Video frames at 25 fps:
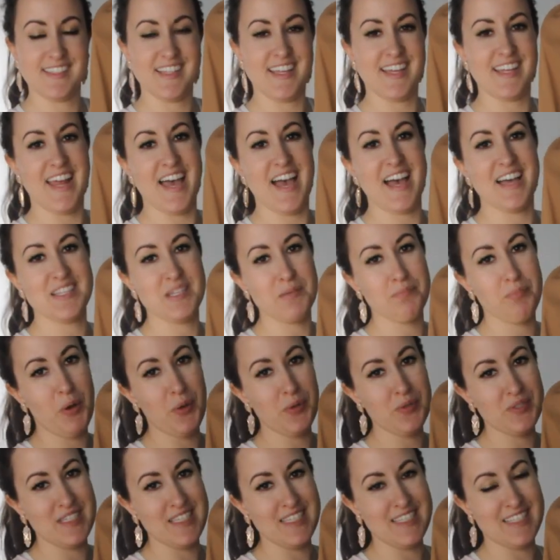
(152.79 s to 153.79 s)
and it has a
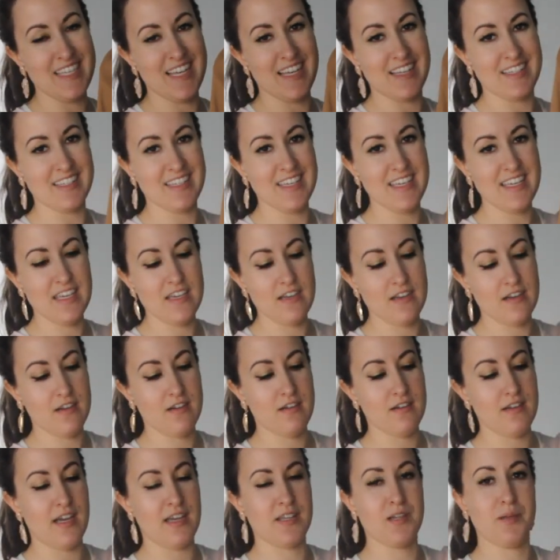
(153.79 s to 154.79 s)
bow detail
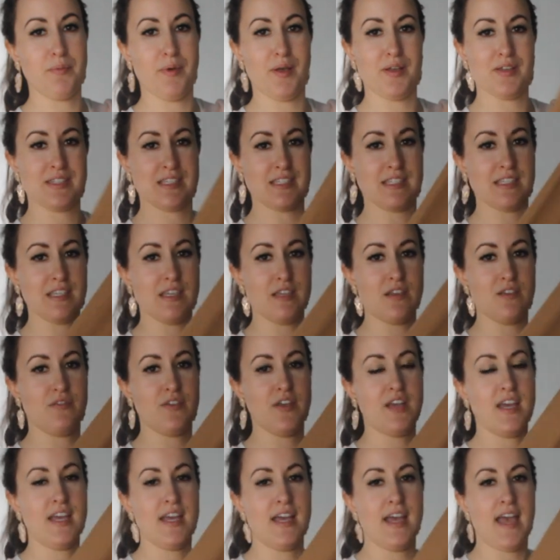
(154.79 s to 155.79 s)
here and the bell
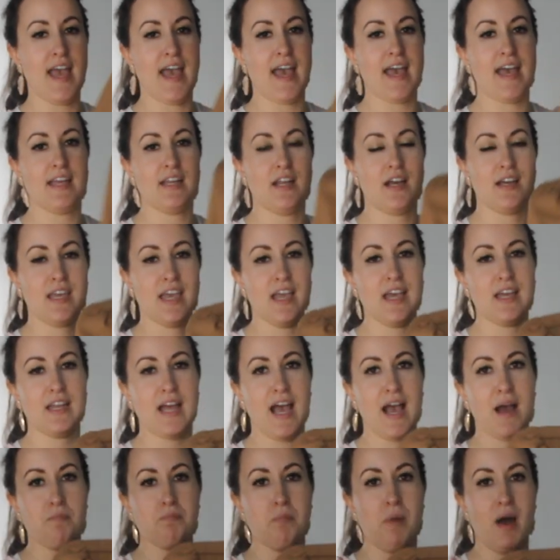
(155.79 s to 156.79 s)
sleeve and
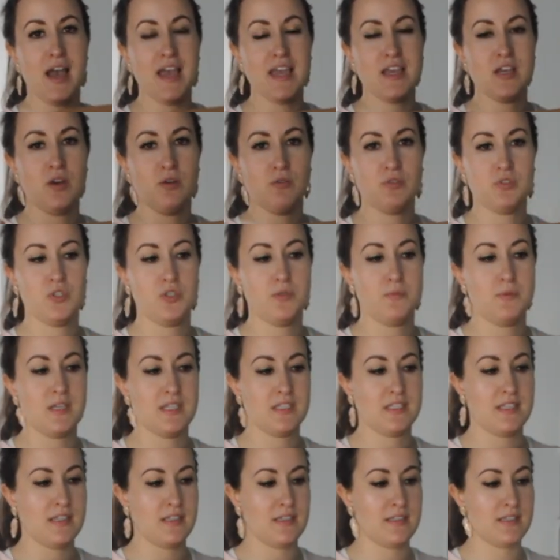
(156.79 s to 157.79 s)
again my go-to
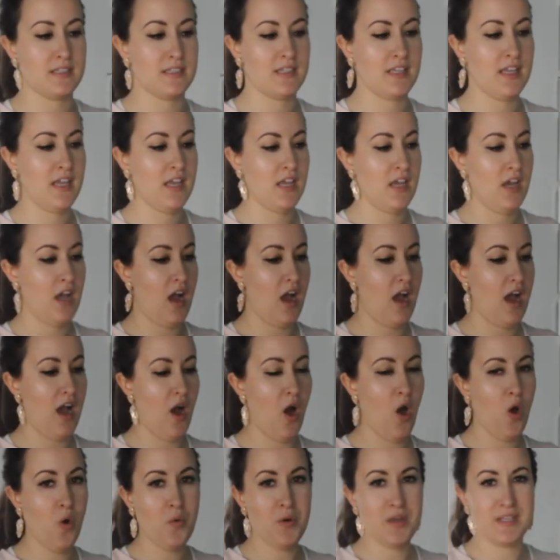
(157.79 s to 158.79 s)
pieces
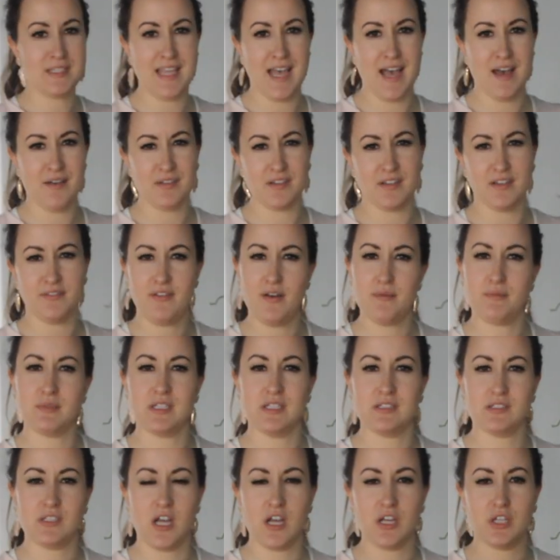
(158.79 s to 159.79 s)
always have like a
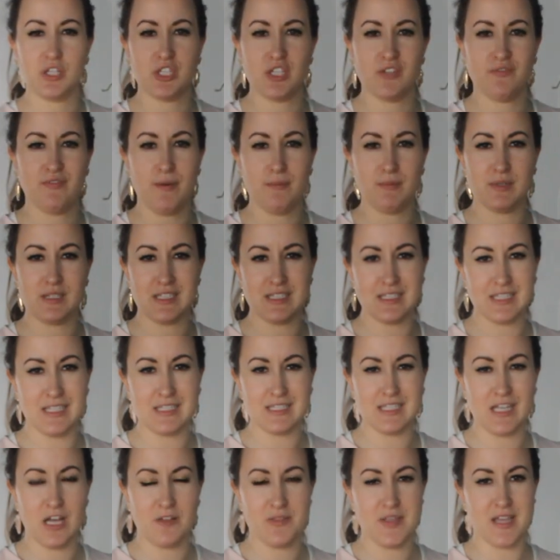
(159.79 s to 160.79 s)
feminine touch, a feminine
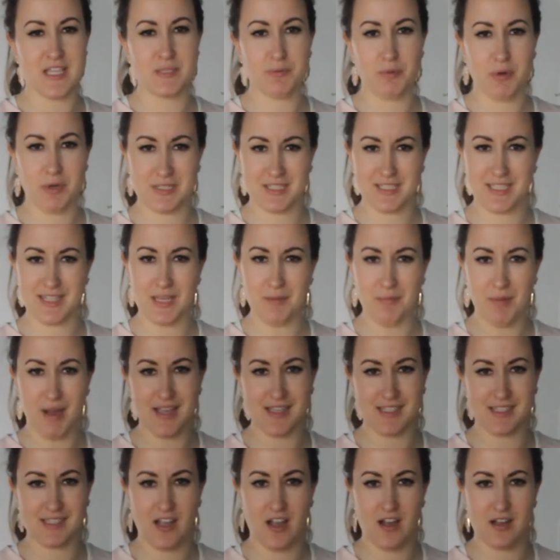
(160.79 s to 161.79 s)
detail. That's personally
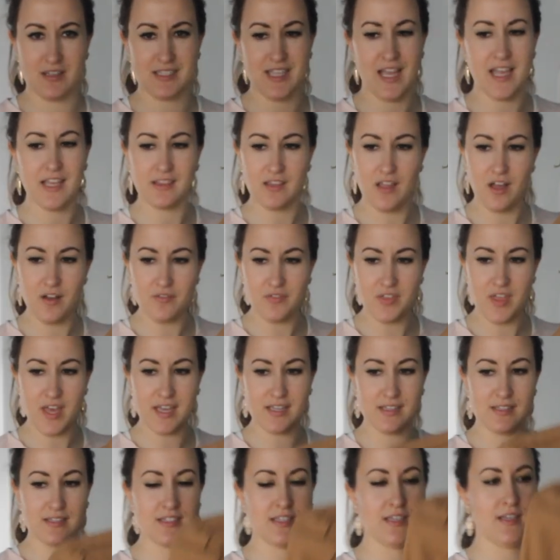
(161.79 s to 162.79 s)
my style. I love
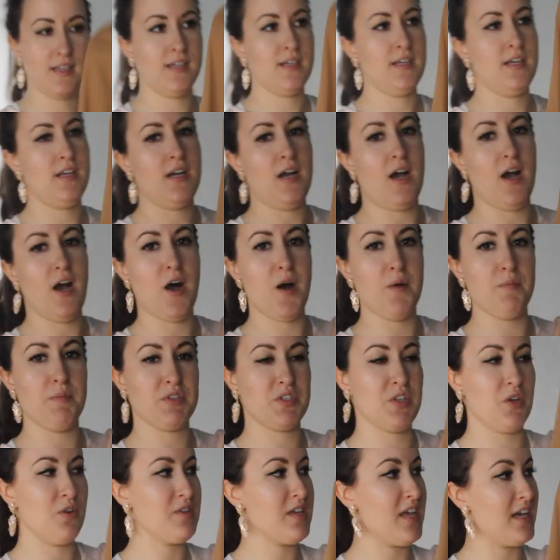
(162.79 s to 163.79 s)
that. Um,
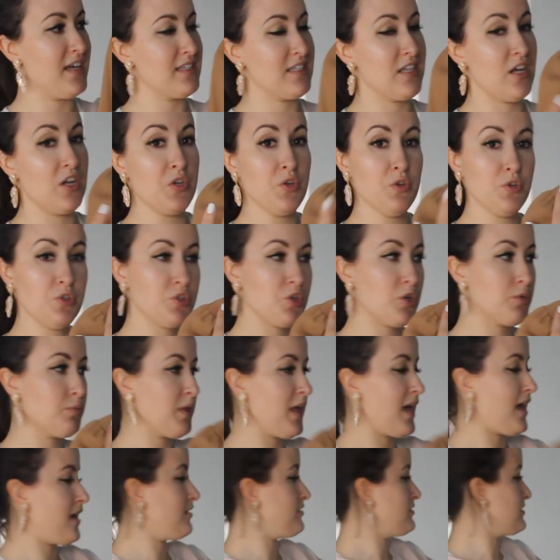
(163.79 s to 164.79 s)
so yes, a neutral
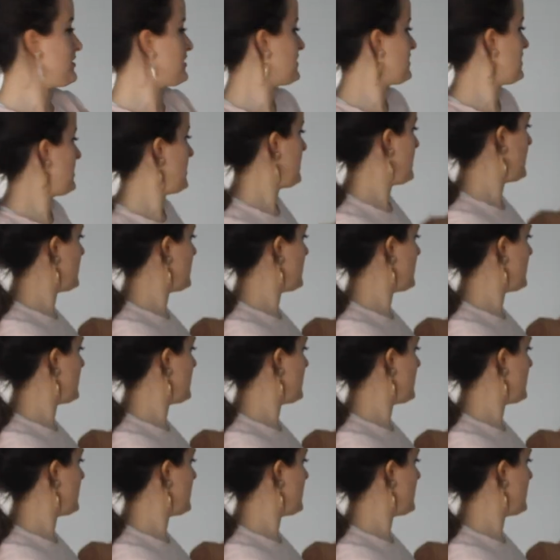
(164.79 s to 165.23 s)
blouse